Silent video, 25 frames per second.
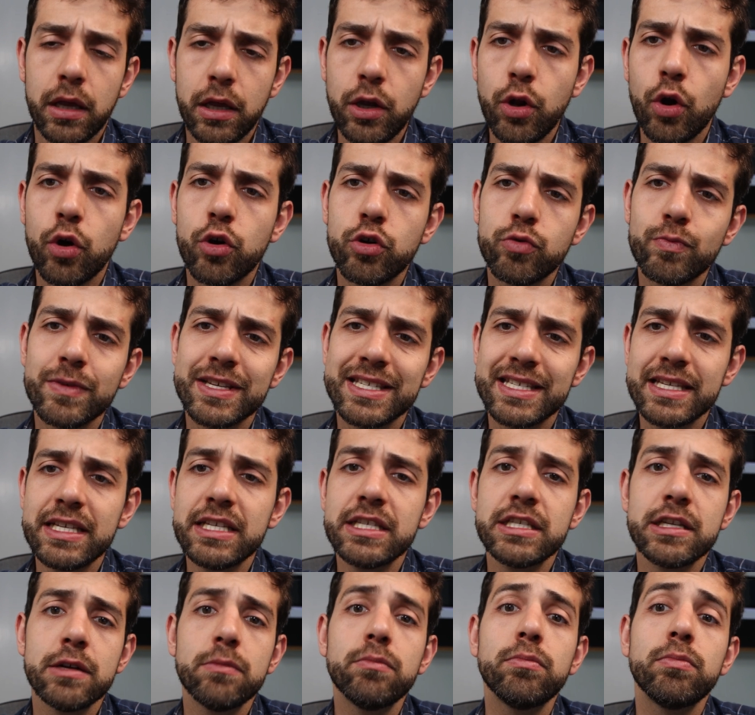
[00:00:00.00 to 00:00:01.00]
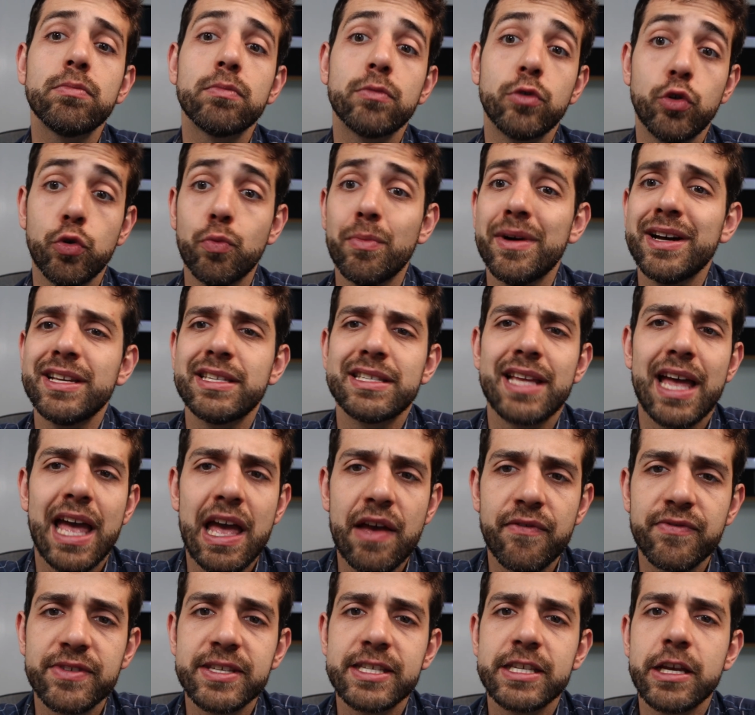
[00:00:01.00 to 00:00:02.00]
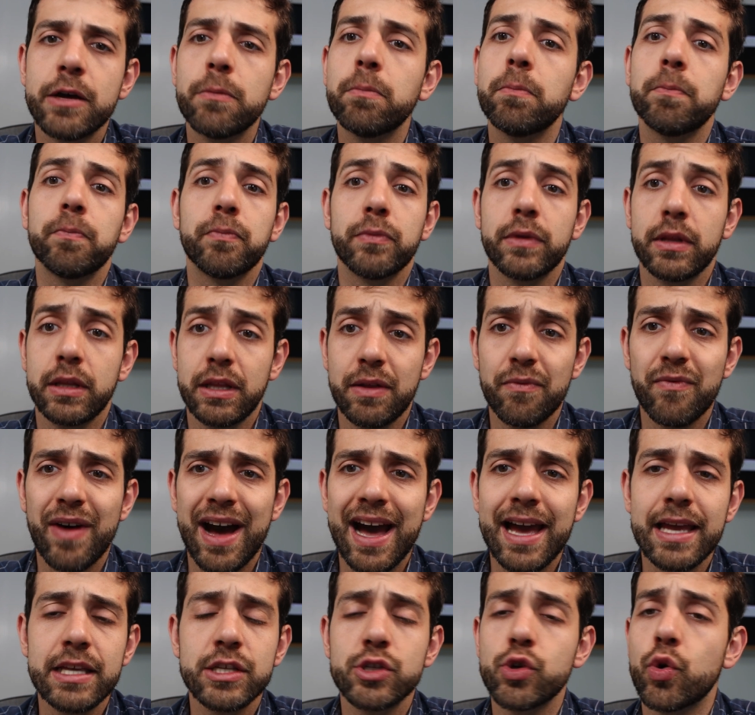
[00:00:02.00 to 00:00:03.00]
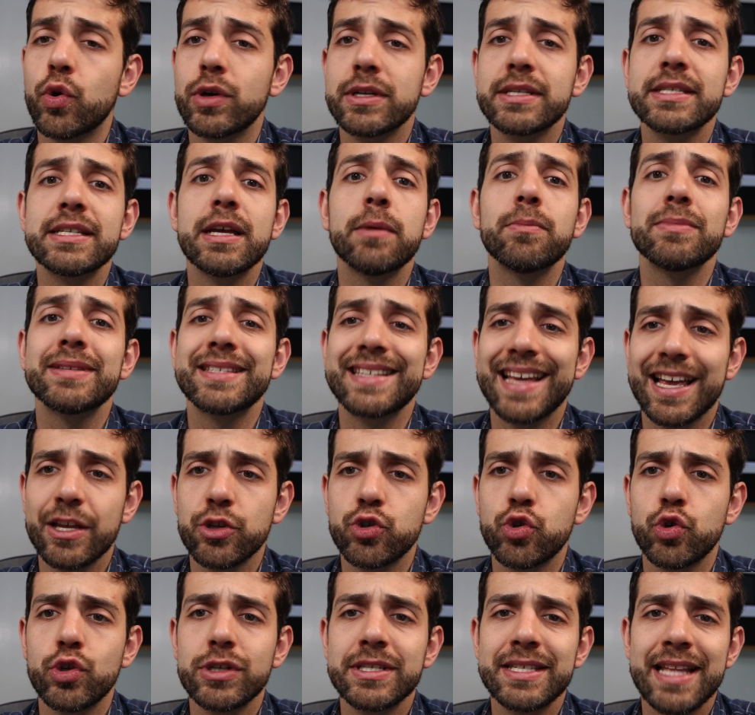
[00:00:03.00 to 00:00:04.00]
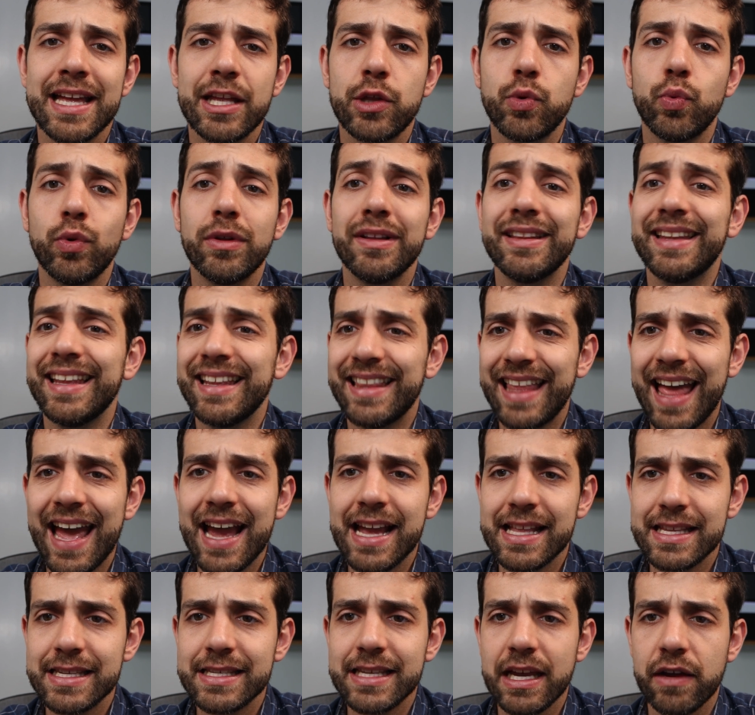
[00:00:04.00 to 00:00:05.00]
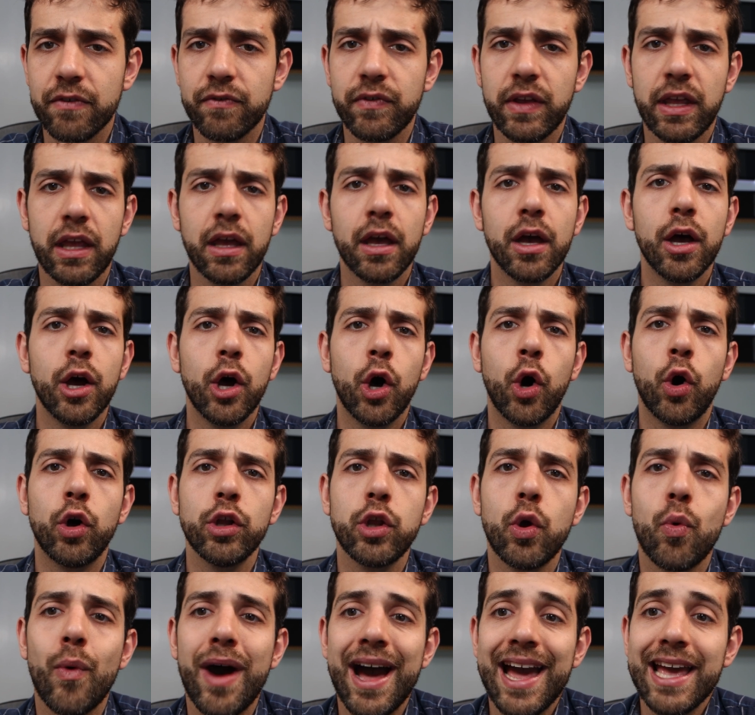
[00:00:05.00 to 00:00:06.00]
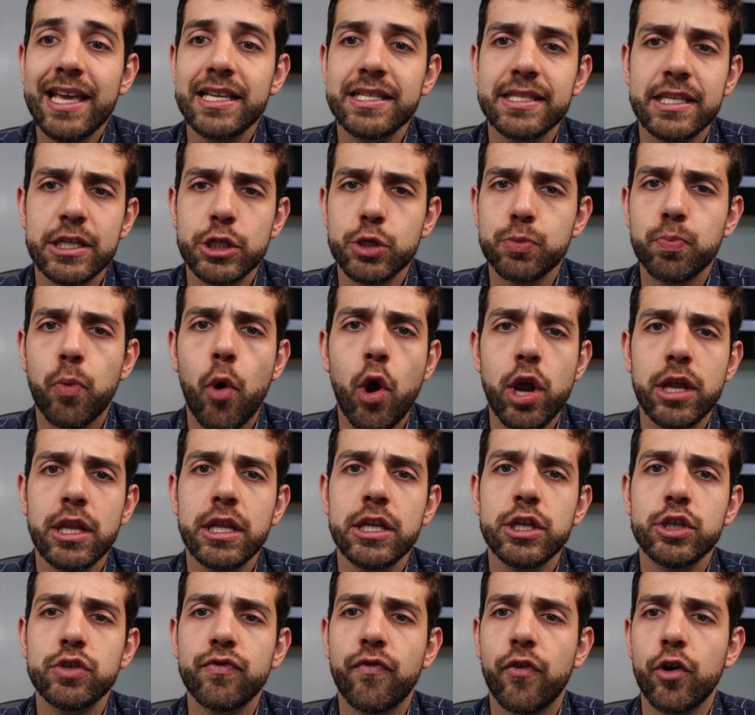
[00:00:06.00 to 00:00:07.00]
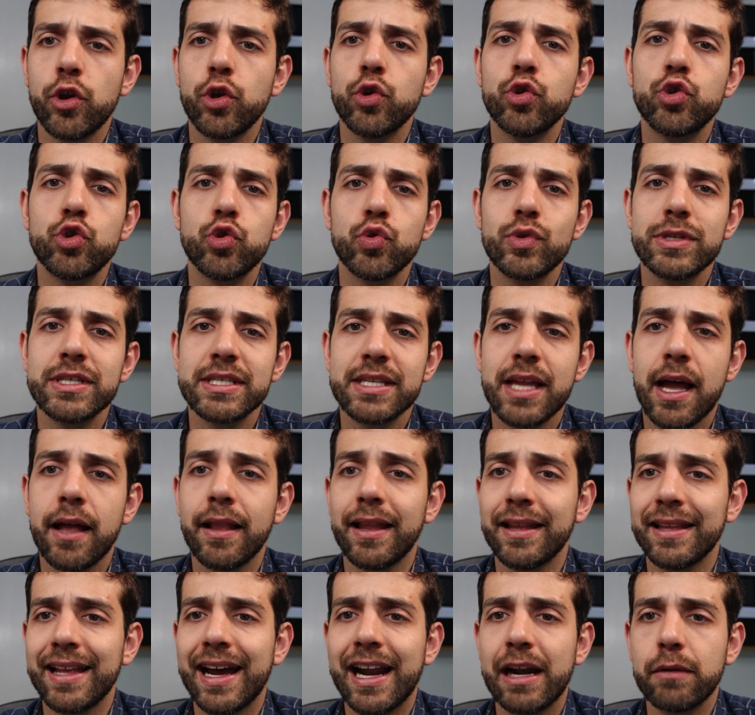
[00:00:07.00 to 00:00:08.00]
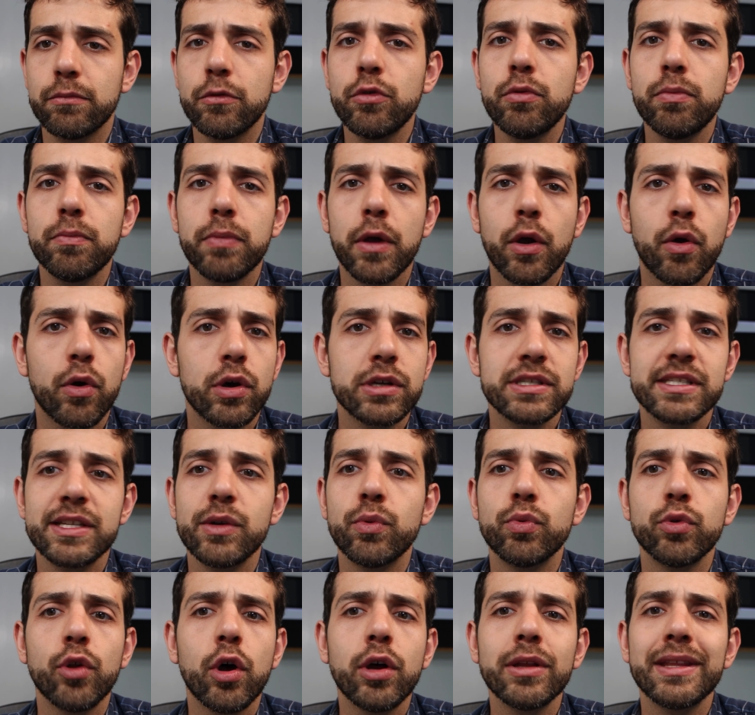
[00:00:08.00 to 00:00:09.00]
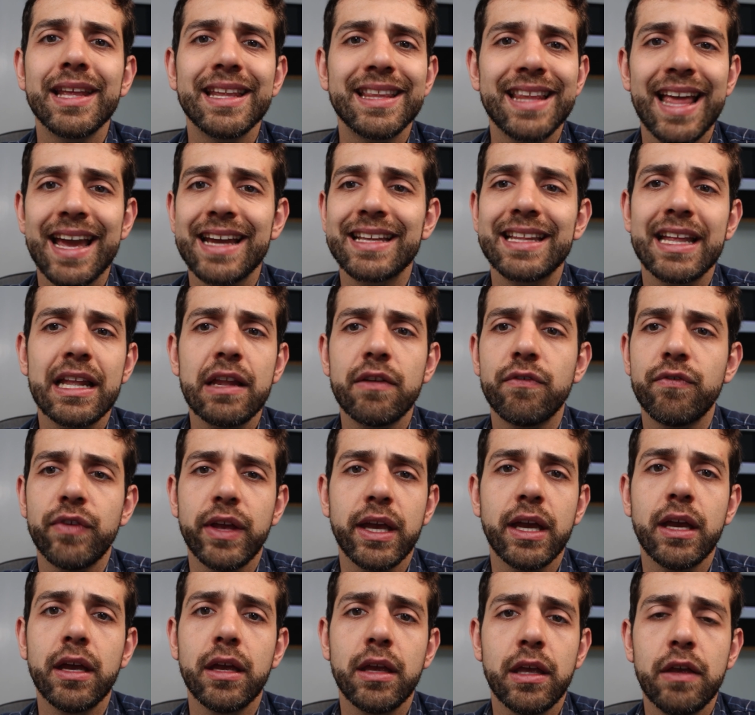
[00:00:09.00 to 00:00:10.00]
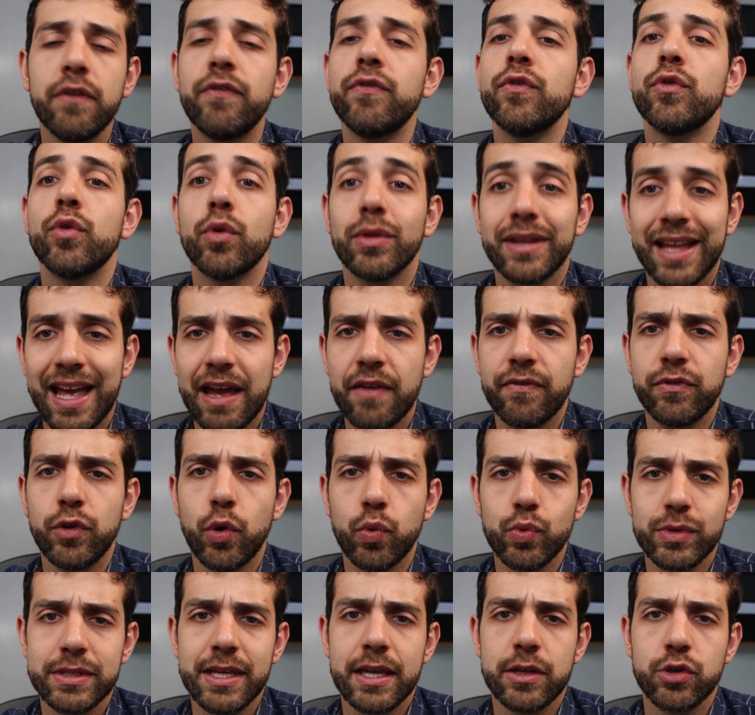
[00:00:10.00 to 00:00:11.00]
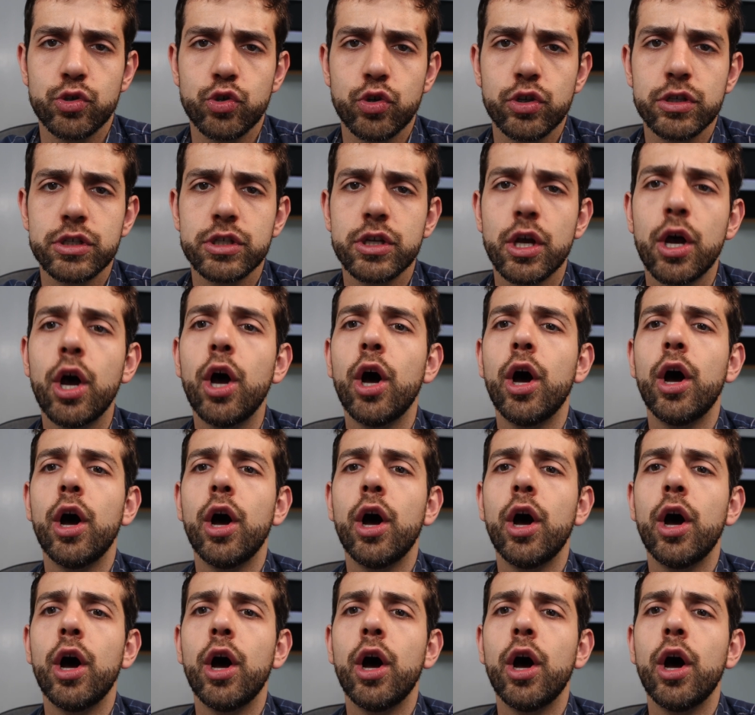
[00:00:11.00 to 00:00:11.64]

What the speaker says: In your Home Assistant, you must have some device or some sensors that will detect something. Otherwise, it's pointless for you to install Alarmo because they will not detect anything if you don't have those sensors.